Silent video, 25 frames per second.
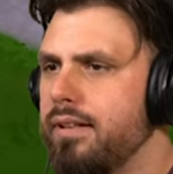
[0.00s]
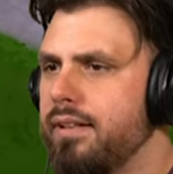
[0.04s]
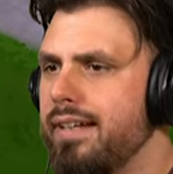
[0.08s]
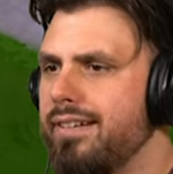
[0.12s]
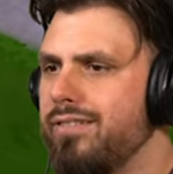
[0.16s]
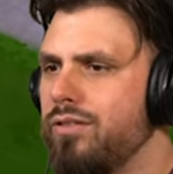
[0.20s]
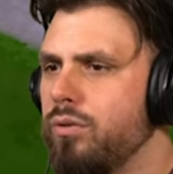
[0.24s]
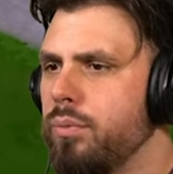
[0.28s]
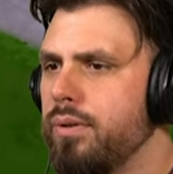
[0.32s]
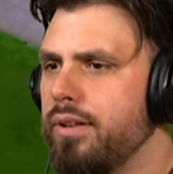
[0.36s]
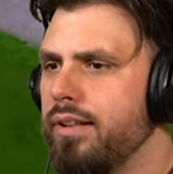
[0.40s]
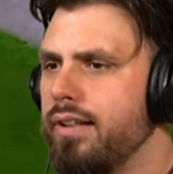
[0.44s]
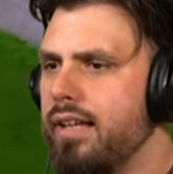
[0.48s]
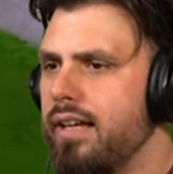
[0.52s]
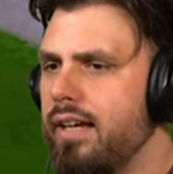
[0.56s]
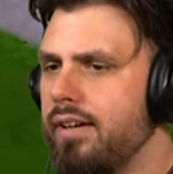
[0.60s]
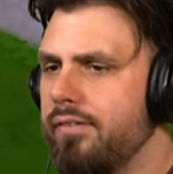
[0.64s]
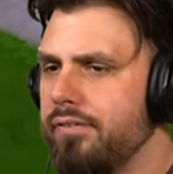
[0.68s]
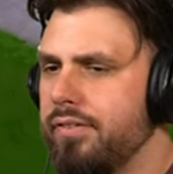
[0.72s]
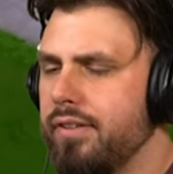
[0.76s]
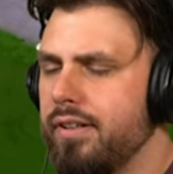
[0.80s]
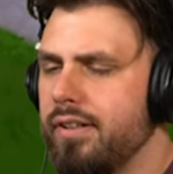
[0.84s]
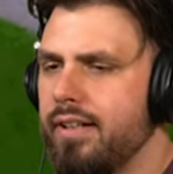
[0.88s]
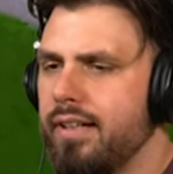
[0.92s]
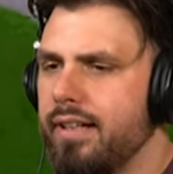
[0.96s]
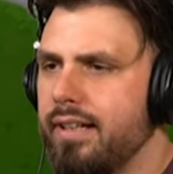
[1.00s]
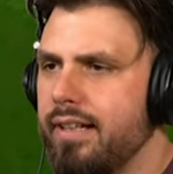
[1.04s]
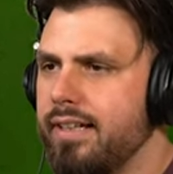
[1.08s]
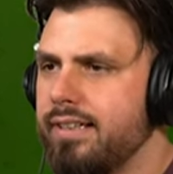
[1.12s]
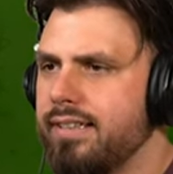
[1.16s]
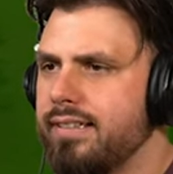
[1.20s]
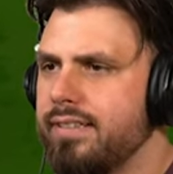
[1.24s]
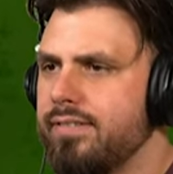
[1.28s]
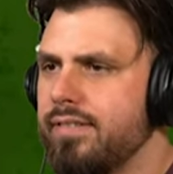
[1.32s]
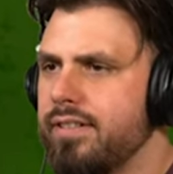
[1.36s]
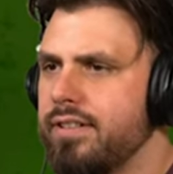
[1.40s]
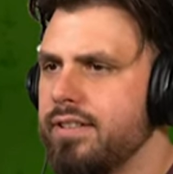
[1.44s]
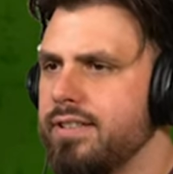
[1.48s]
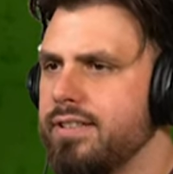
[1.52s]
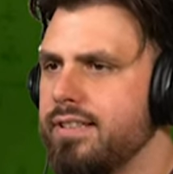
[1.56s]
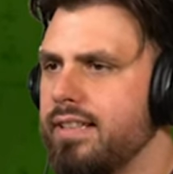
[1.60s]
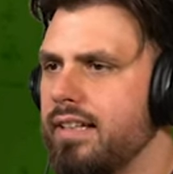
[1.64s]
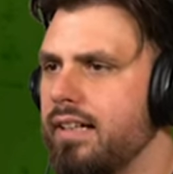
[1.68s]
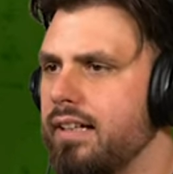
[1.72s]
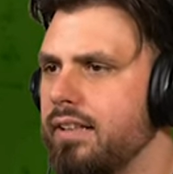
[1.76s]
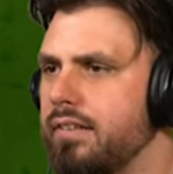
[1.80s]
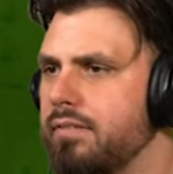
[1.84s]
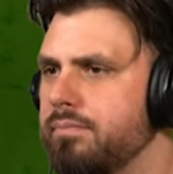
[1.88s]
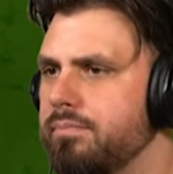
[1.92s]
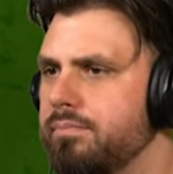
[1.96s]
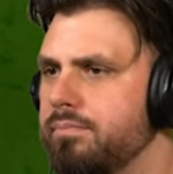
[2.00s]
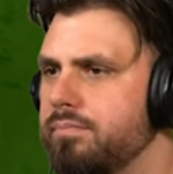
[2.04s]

and everyone left. Okay, that's very sad.